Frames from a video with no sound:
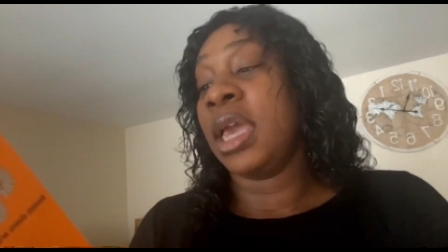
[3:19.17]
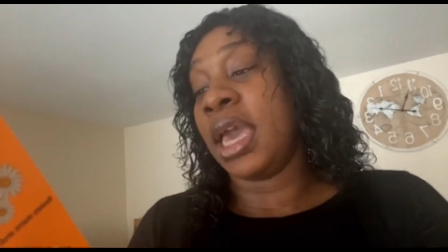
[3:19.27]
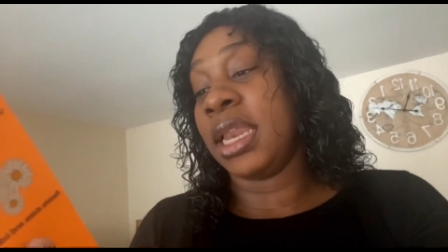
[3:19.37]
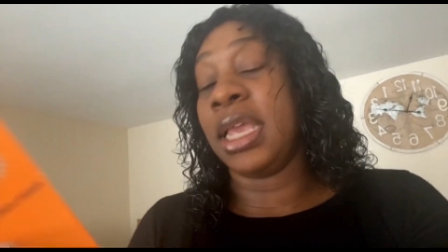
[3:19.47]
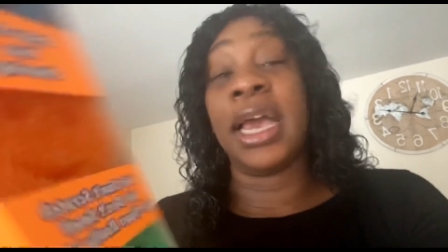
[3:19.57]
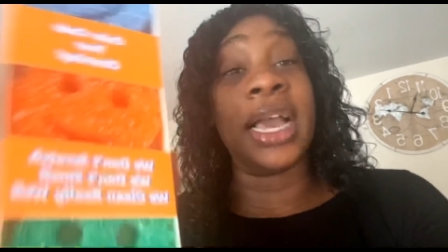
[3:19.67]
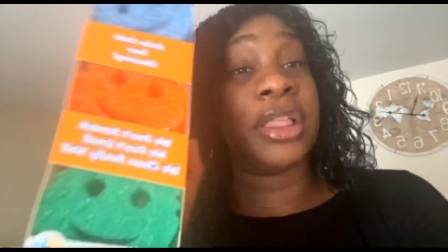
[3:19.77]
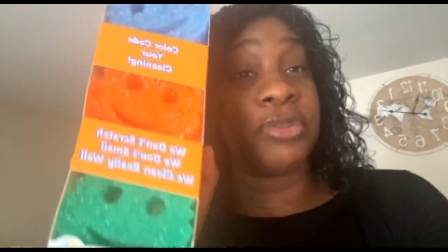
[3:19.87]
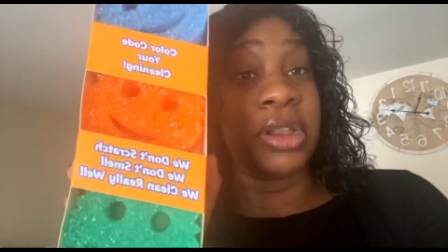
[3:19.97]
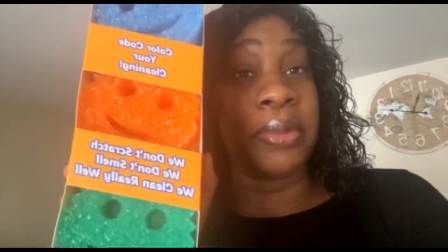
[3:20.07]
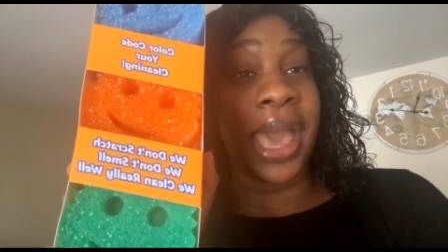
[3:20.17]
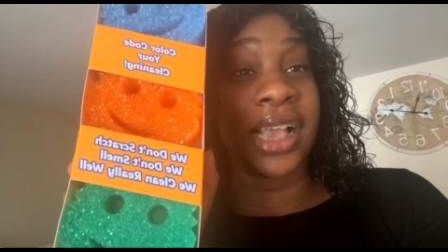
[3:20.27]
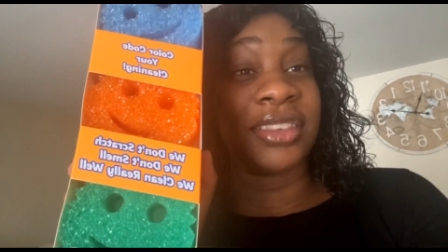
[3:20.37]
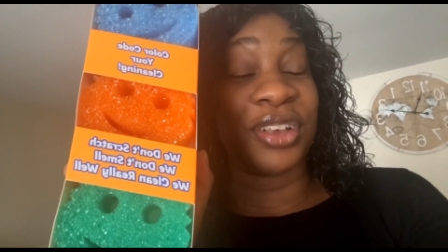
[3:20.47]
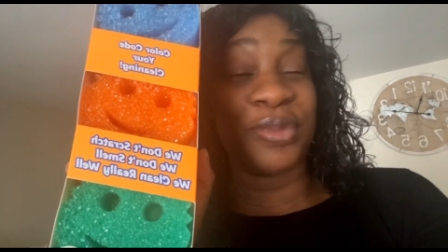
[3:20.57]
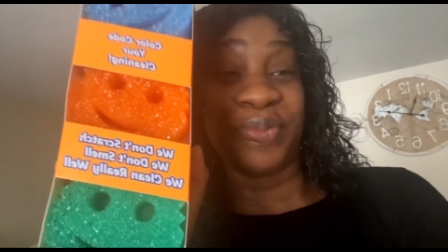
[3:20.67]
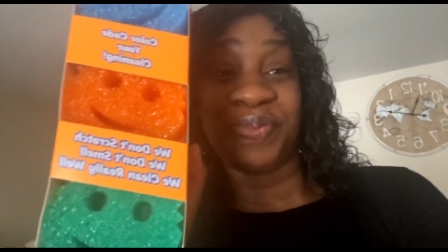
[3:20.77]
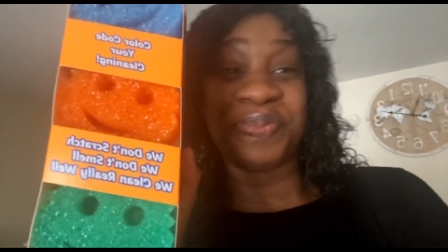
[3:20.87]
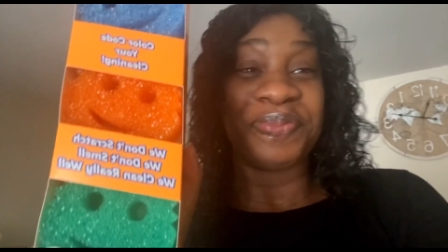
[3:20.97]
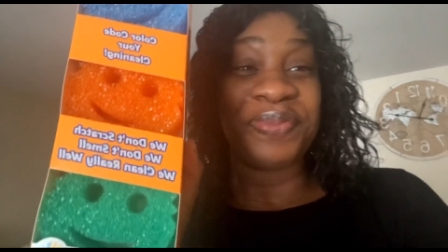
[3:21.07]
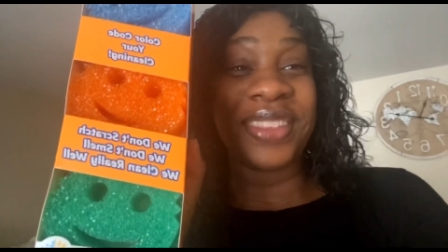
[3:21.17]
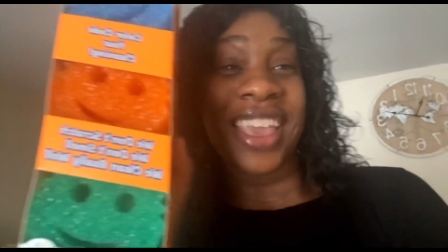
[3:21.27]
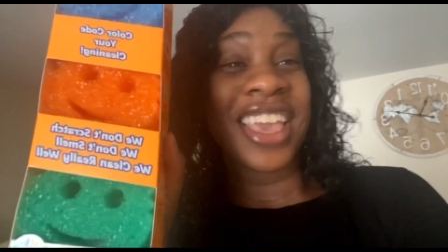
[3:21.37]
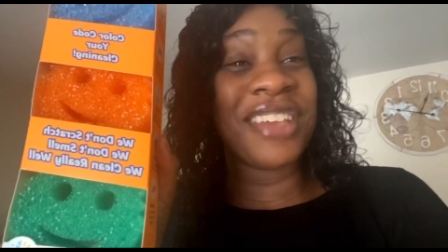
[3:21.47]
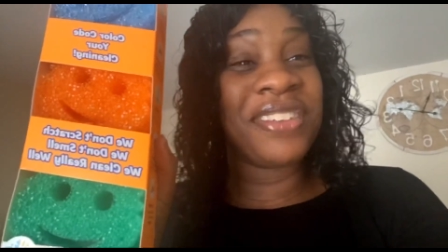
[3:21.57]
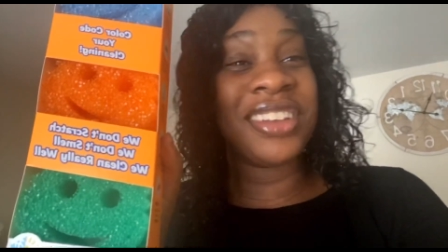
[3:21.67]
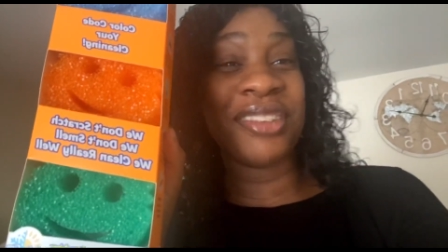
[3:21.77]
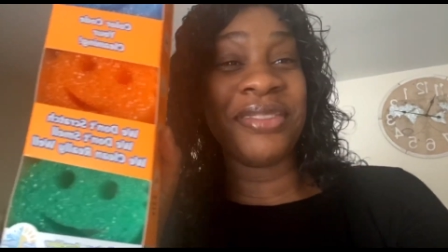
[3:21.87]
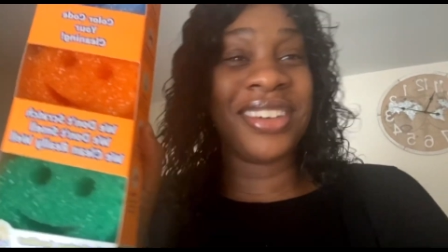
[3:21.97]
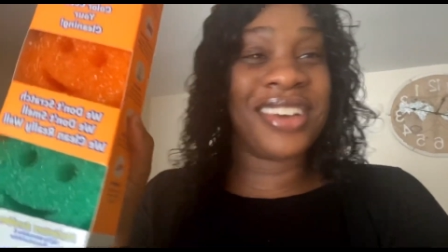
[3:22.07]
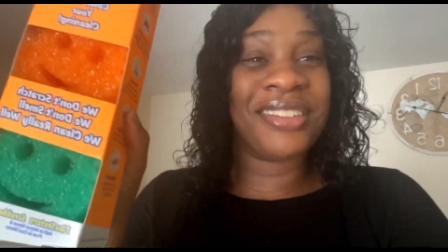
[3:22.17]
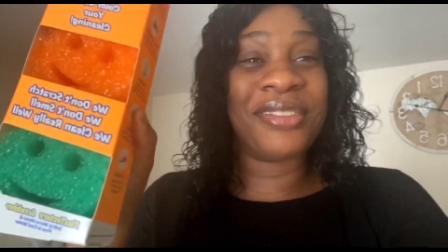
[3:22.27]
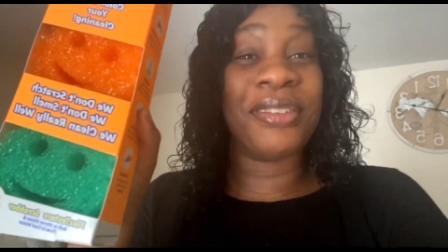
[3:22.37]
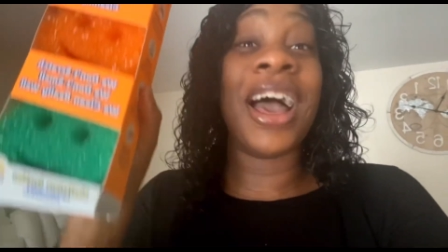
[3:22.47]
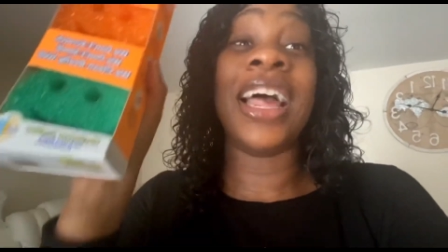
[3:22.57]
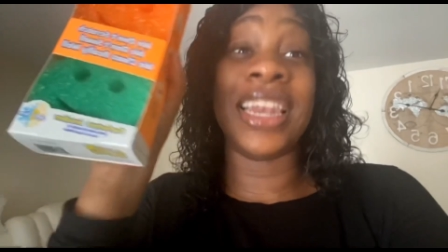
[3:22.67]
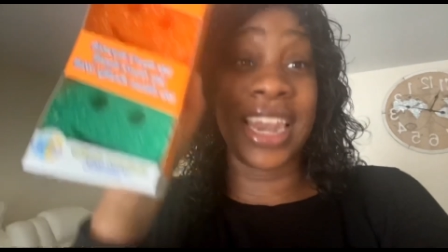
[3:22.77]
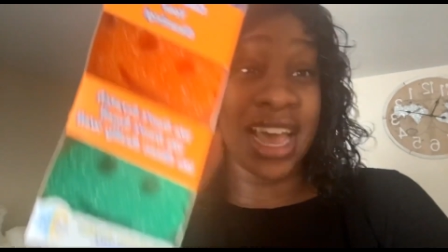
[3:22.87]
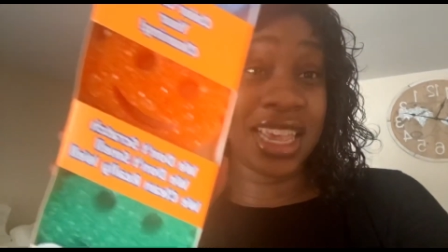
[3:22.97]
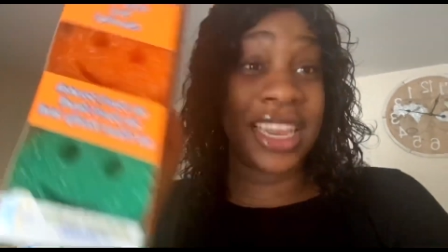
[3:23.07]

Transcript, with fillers: And yeah, I got 3 in a pack. So if you don't know, now you